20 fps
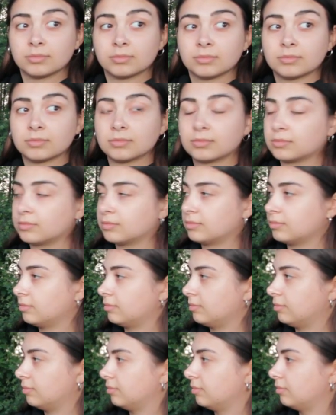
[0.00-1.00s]

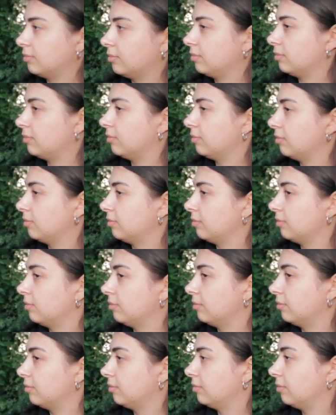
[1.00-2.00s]

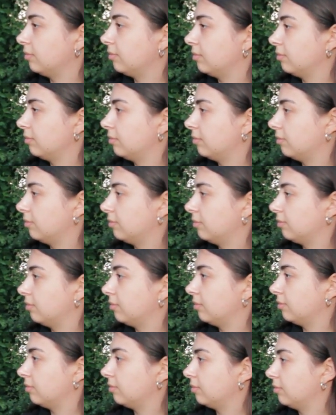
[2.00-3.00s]

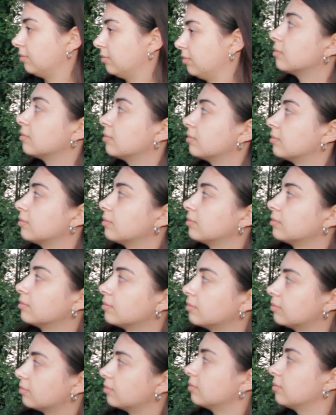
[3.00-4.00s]

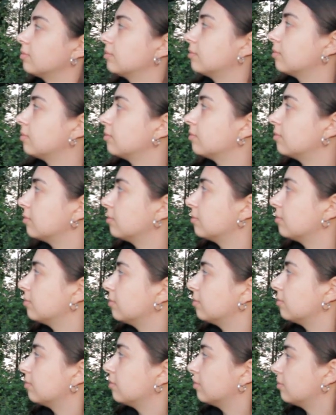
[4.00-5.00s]

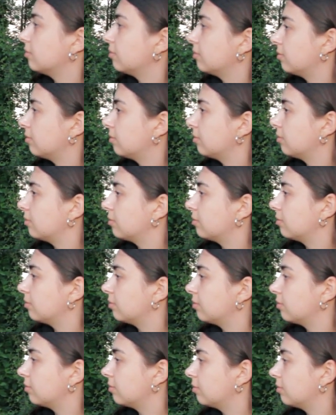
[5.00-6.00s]

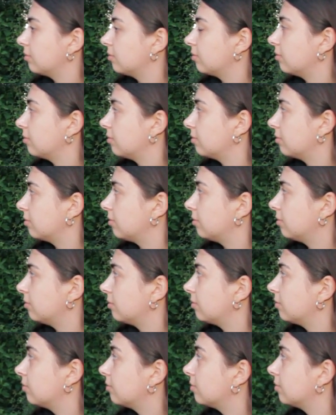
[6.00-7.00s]

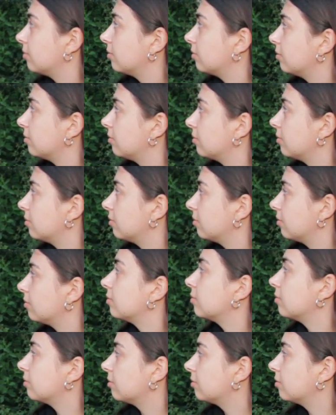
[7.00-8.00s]

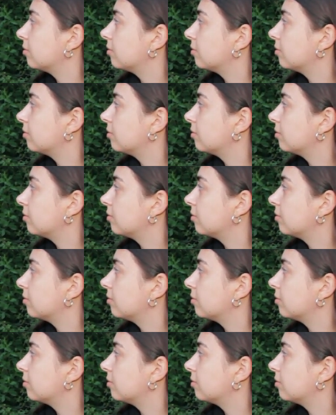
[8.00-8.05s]
[no speech]